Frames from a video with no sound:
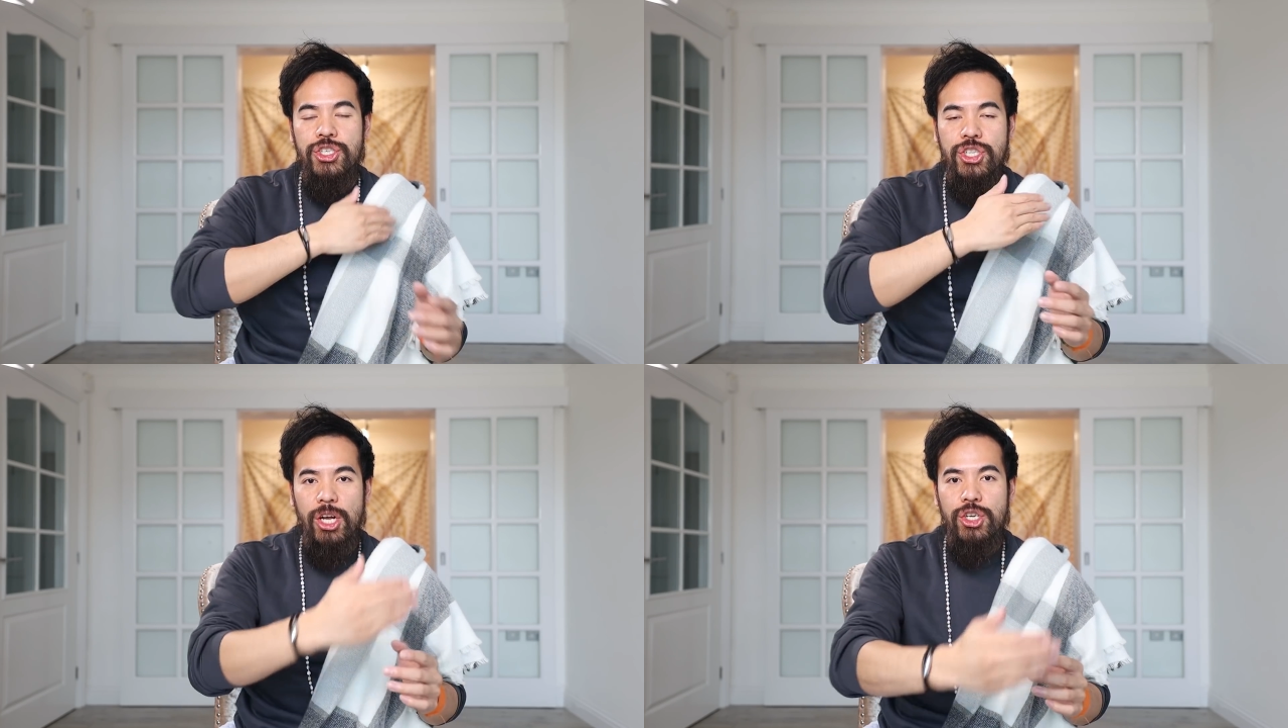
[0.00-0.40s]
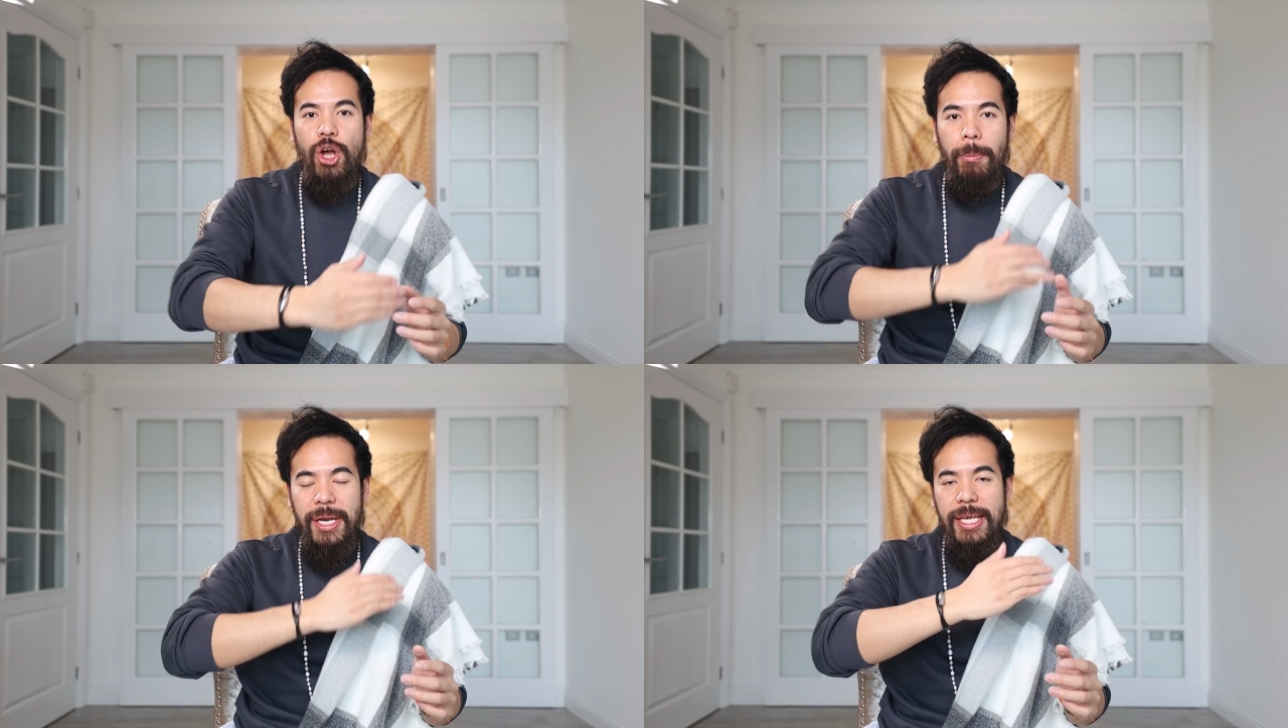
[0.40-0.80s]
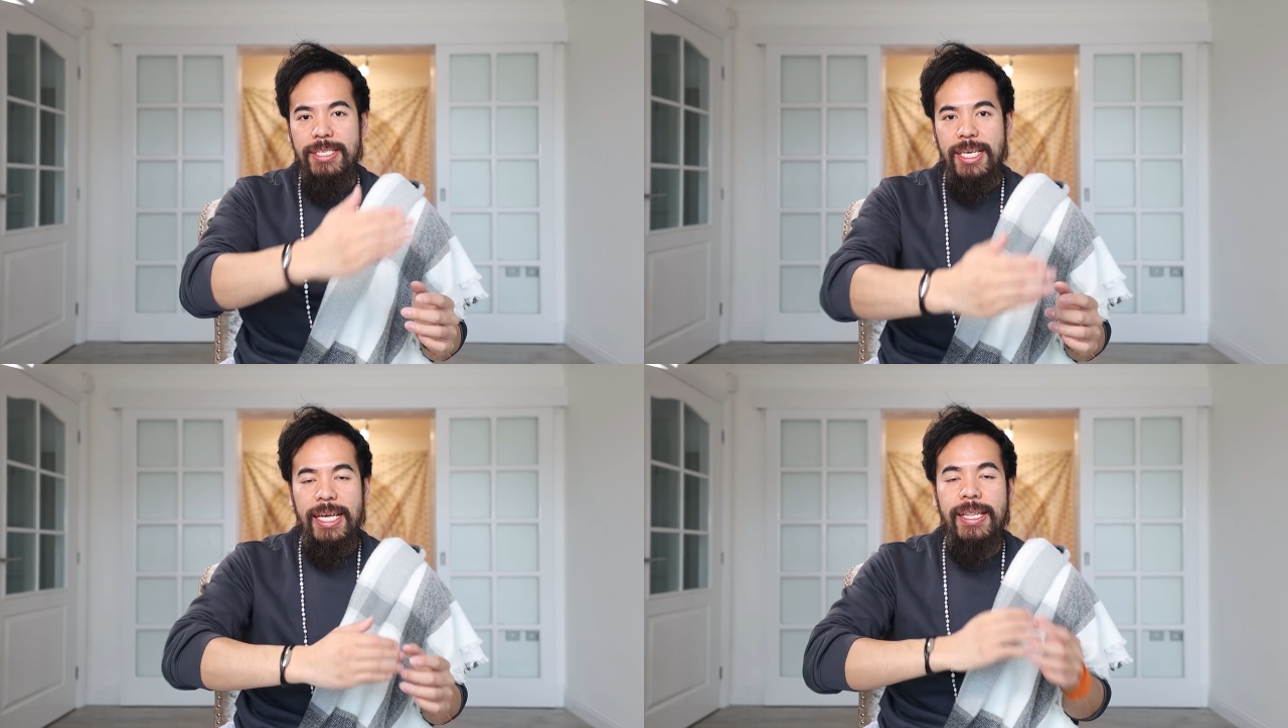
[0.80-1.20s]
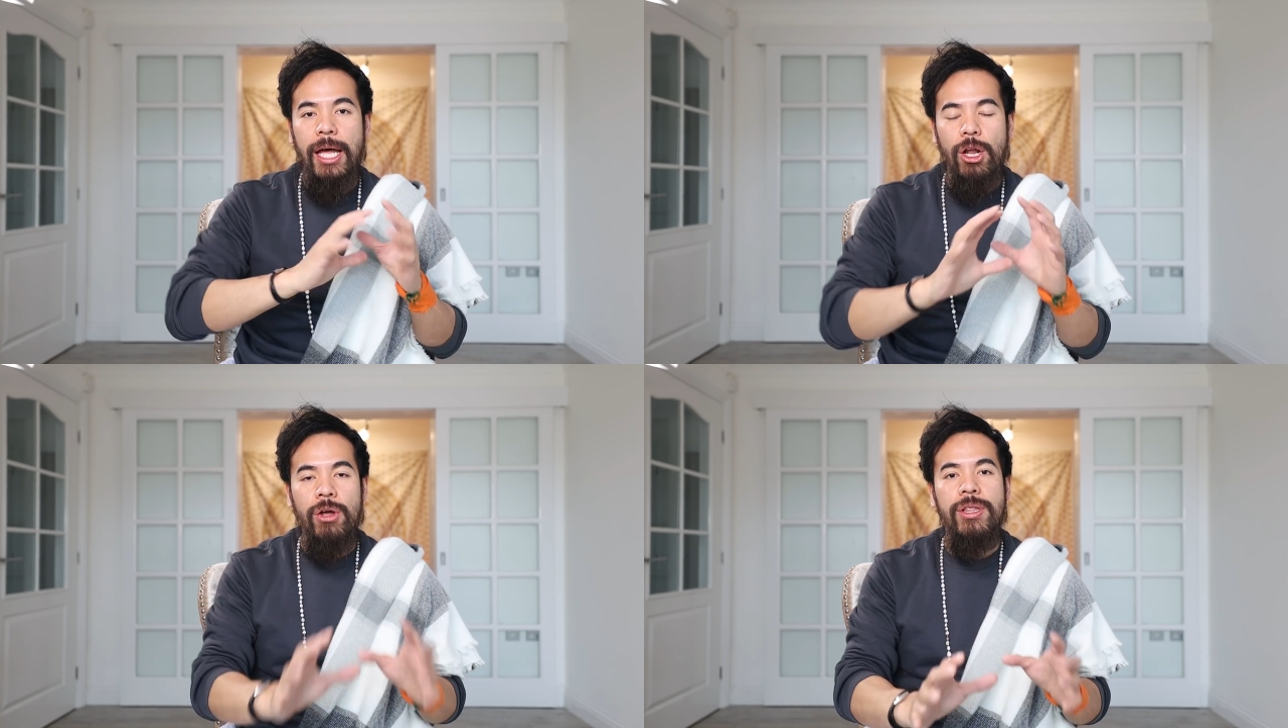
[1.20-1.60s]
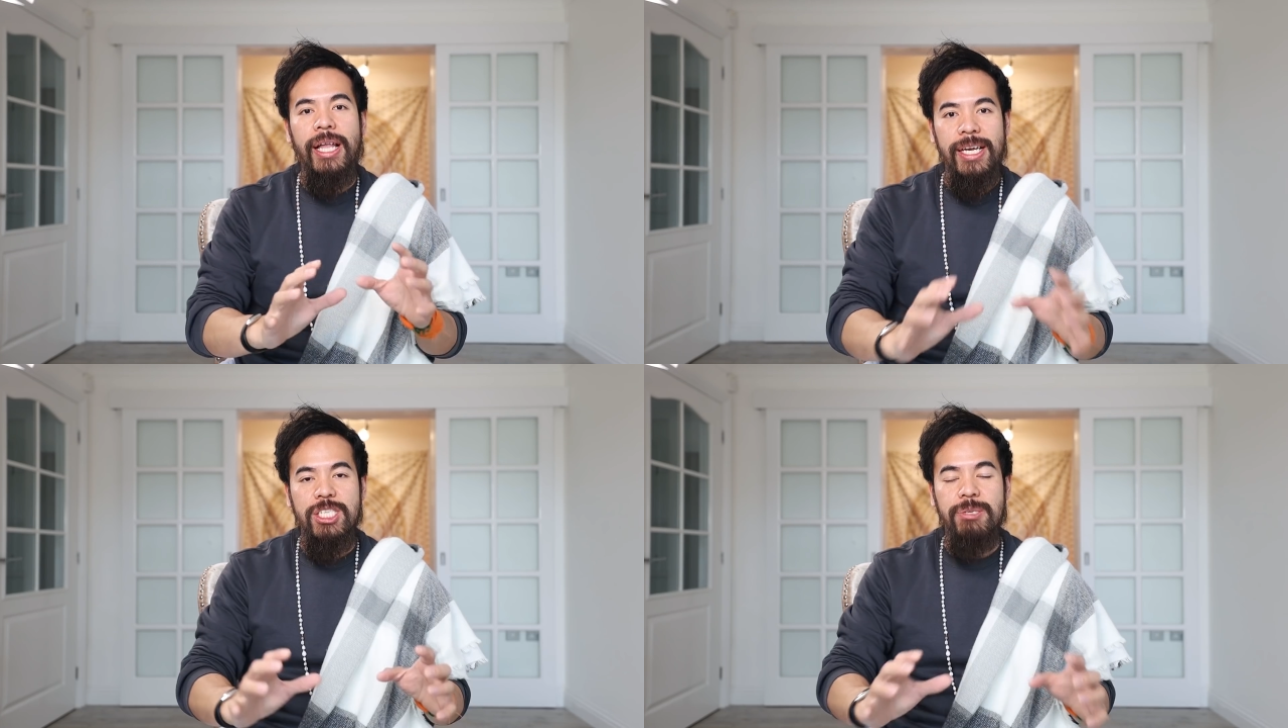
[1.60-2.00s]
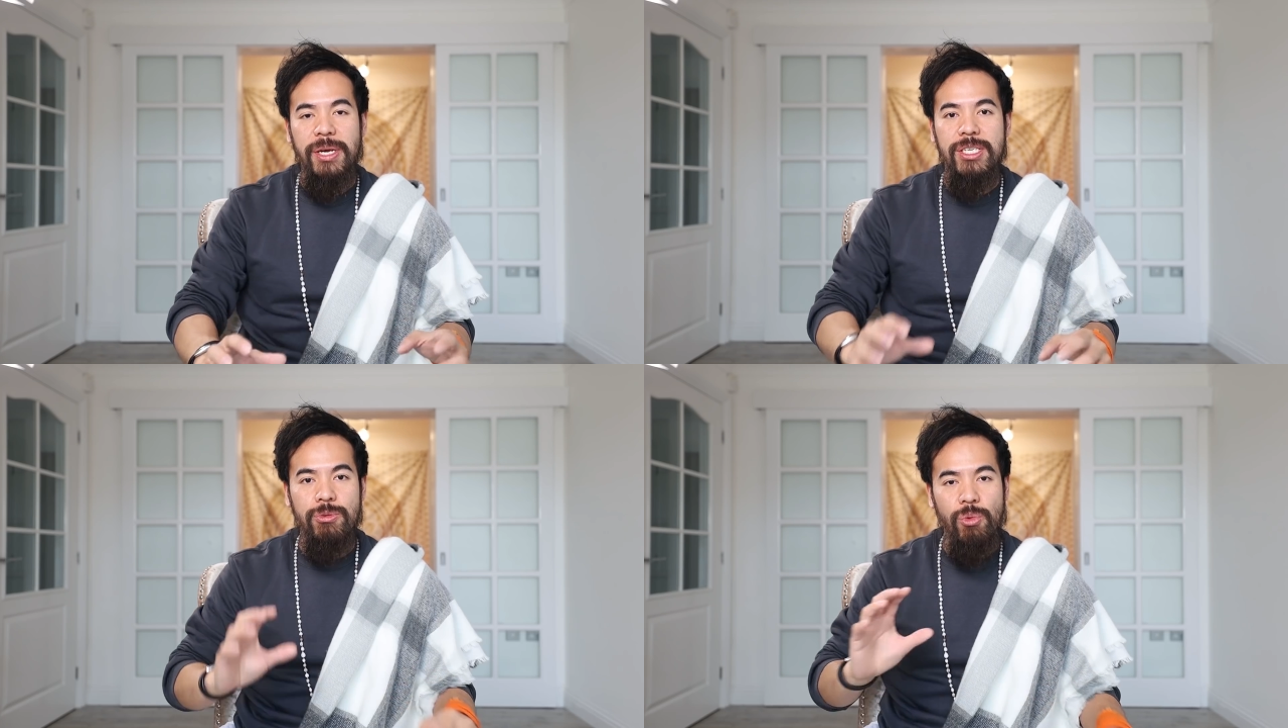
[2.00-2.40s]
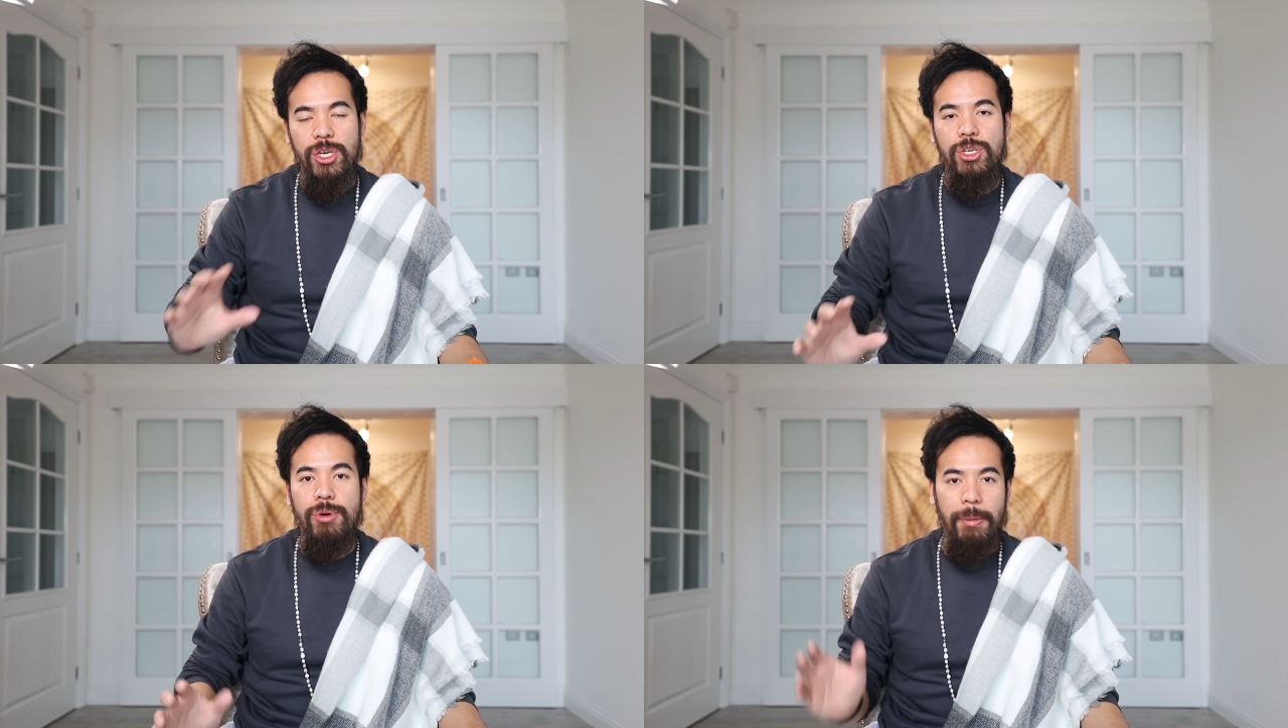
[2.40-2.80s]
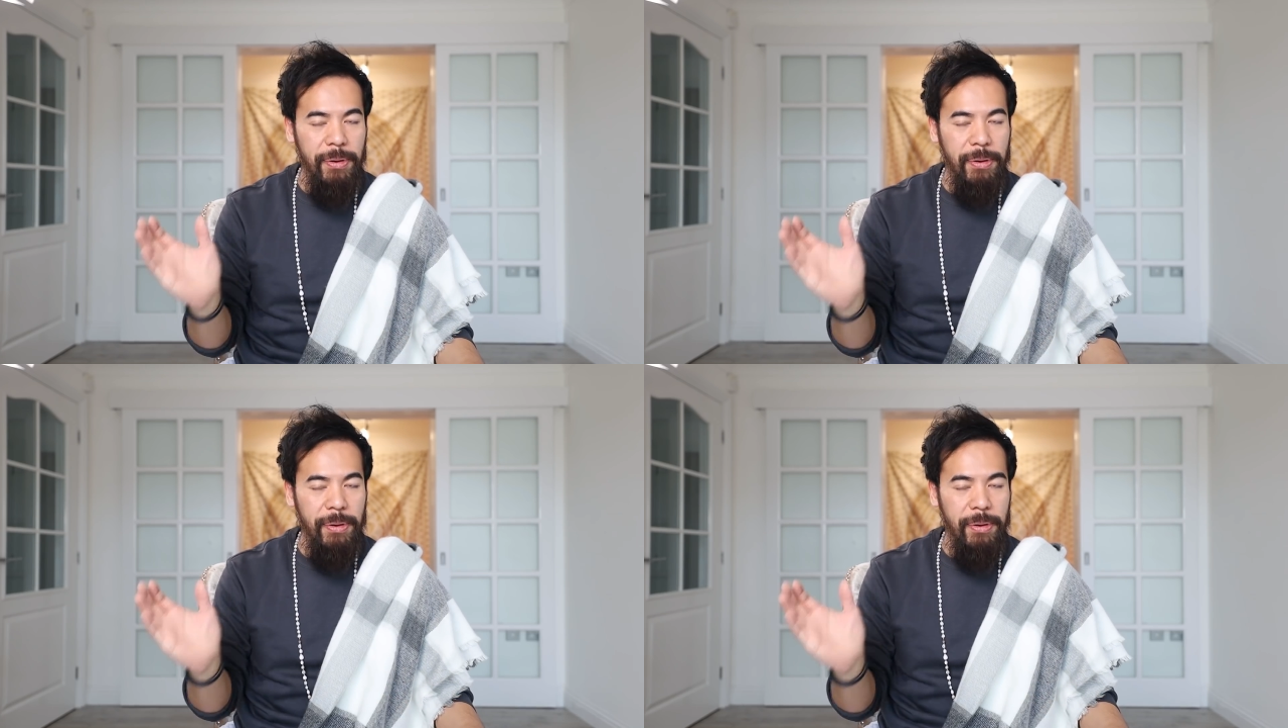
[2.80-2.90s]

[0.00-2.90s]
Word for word: start dominating in that online space and what you're doing.